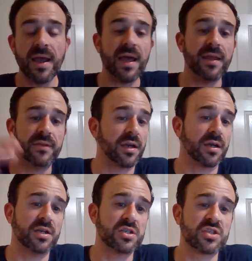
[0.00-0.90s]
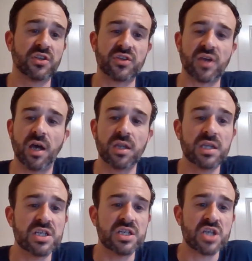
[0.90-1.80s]
and they're going to just
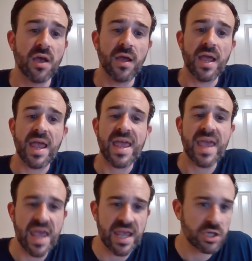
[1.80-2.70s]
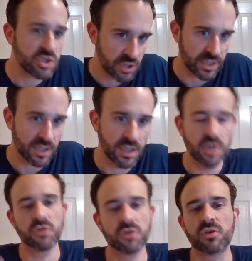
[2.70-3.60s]
unleash hatred
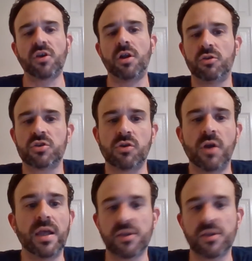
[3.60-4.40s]
towards Carlos Correa.